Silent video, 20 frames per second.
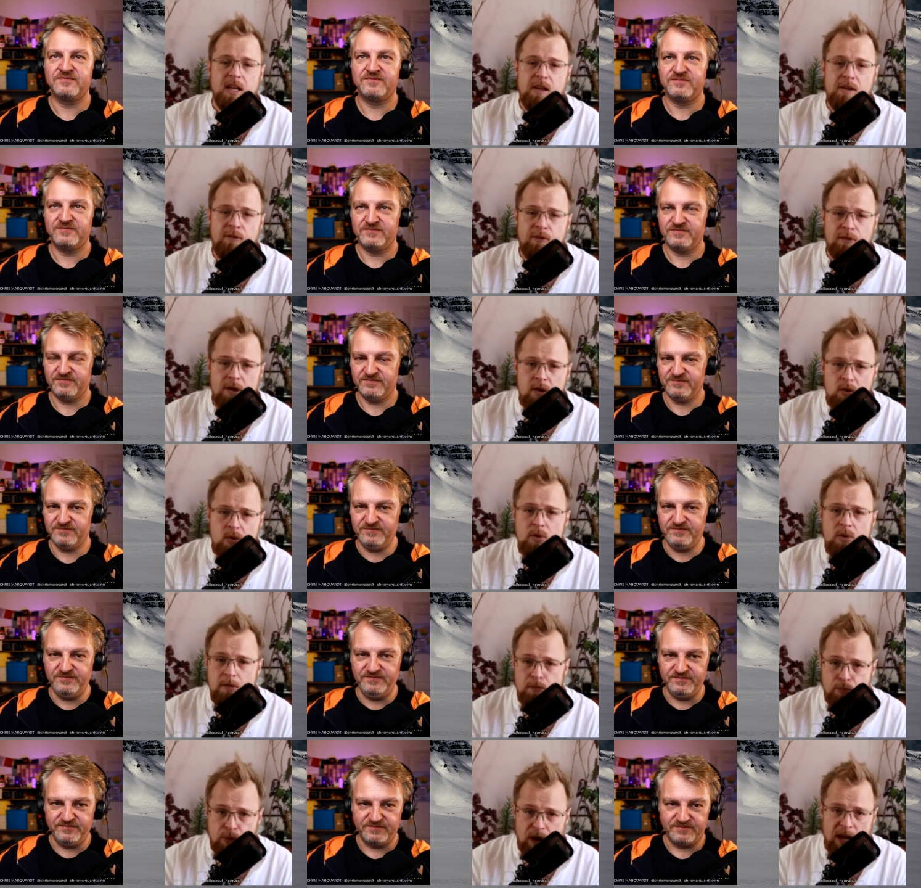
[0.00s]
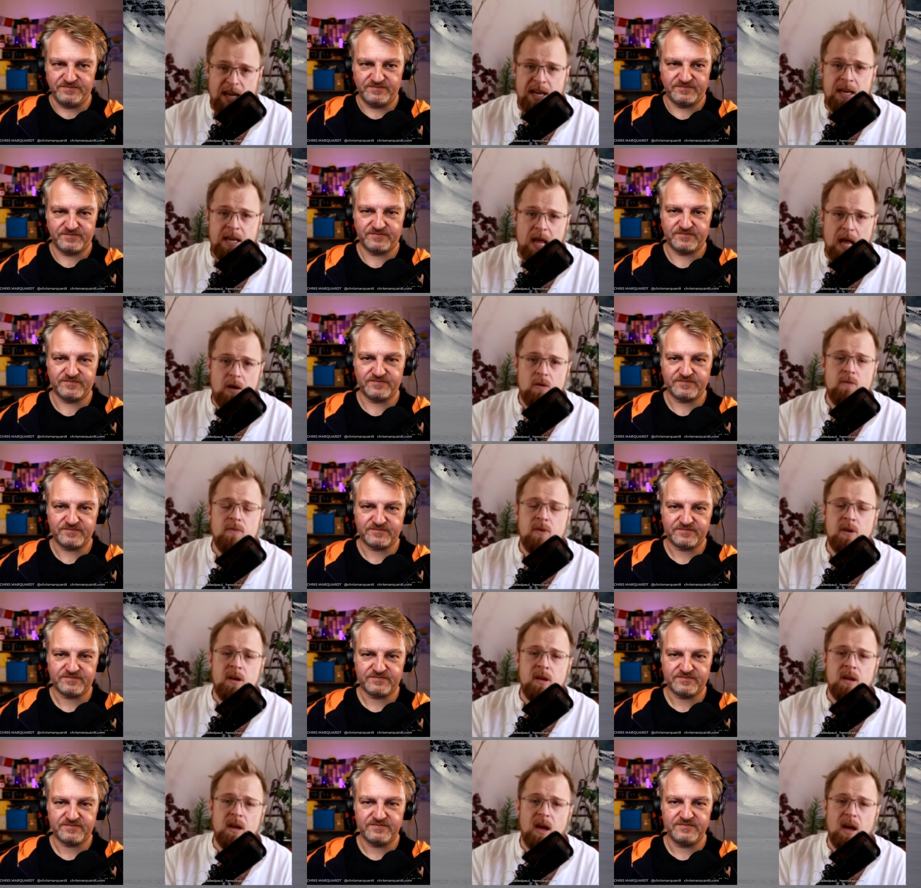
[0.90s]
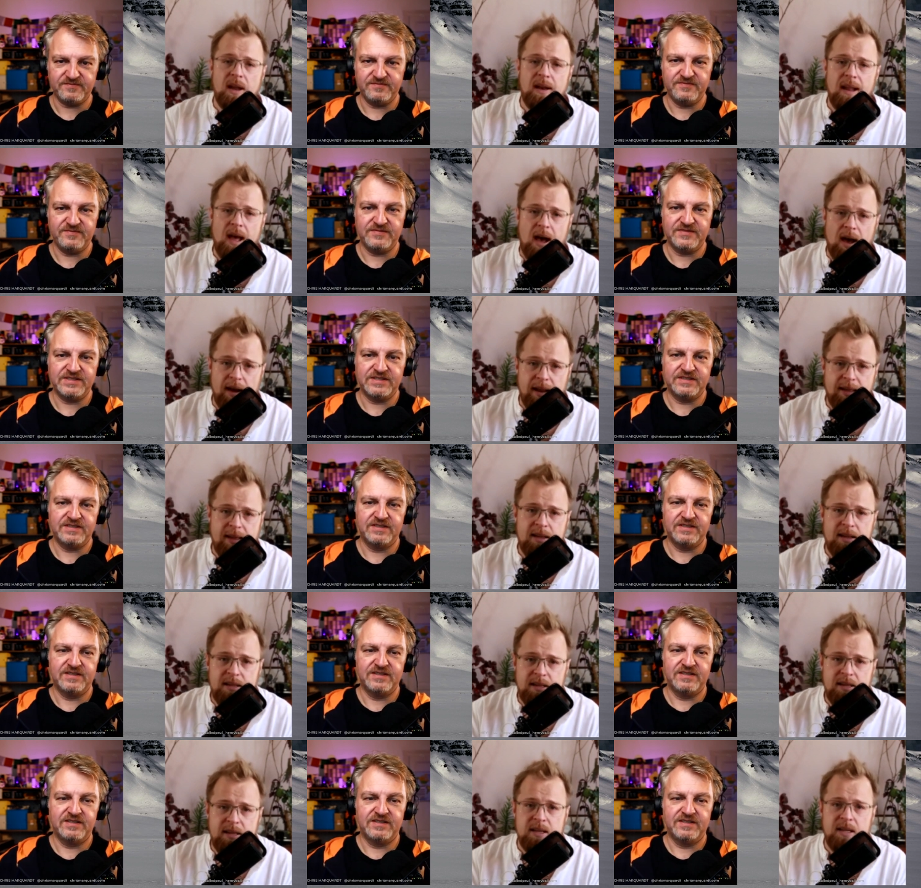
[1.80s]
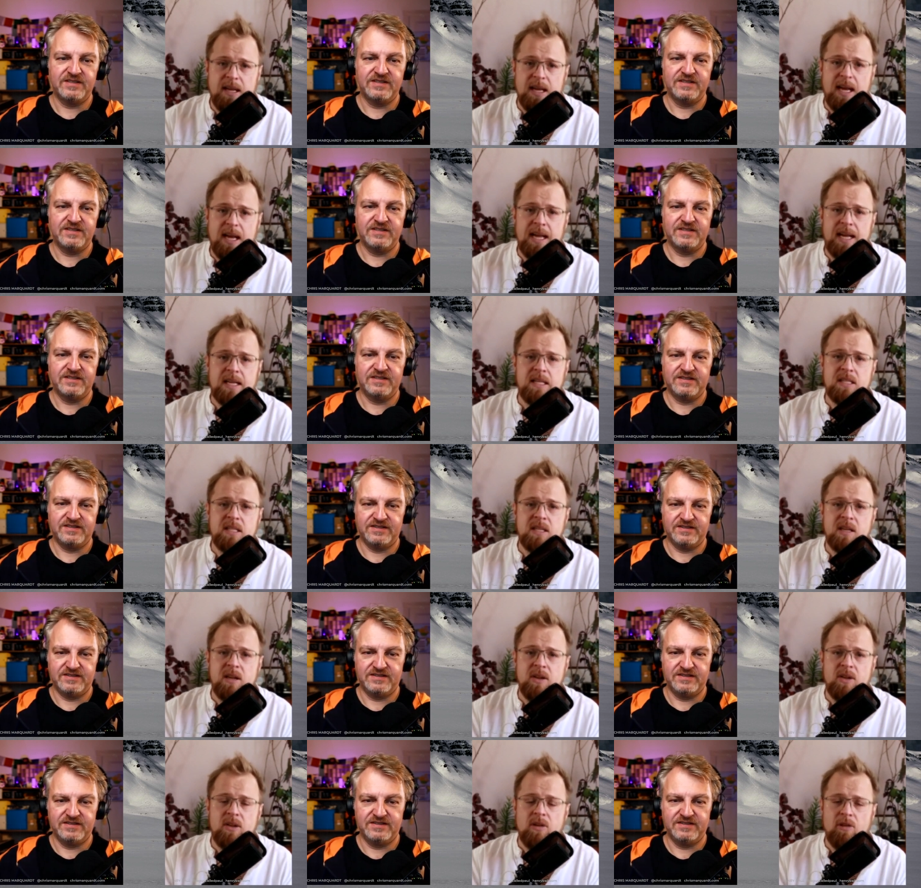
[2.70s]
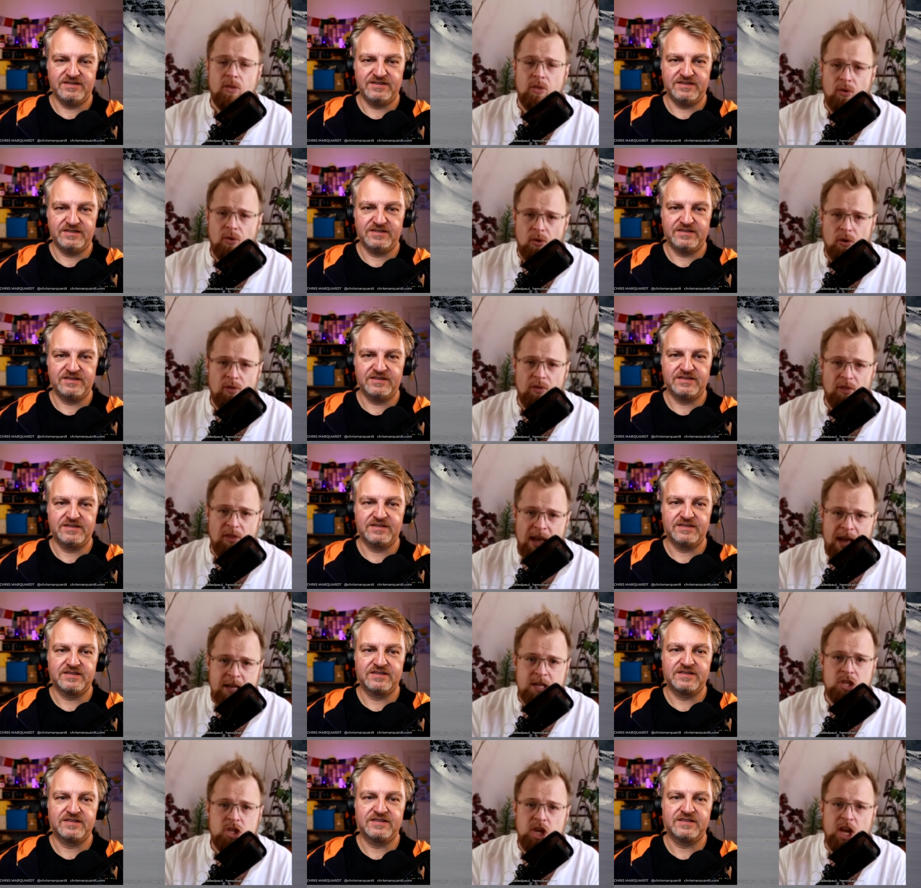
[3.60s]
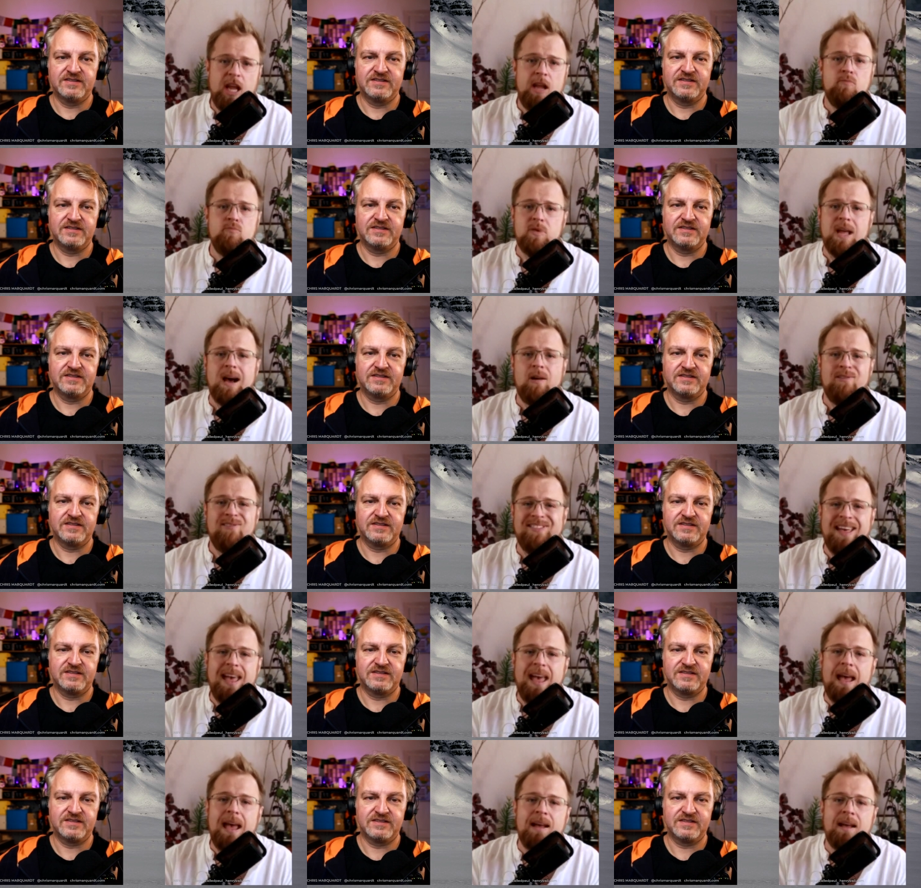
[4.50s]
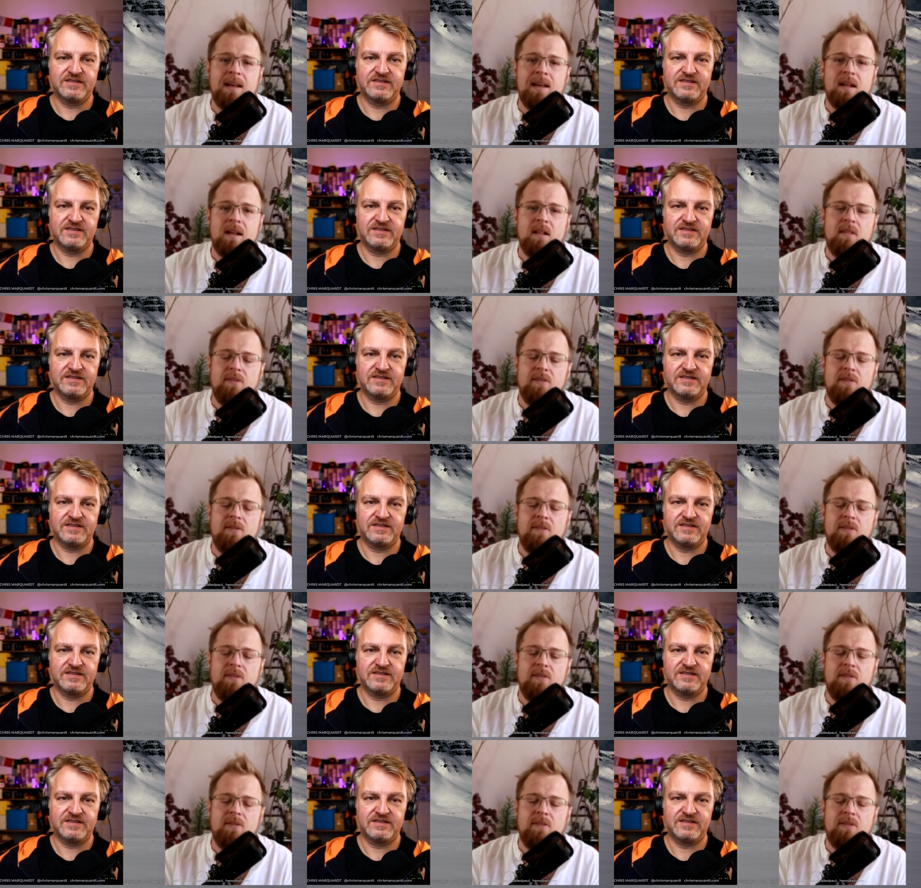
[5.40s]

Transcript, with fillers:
Speaker 1: he flew with a plane over Antarctica and thought that shape down there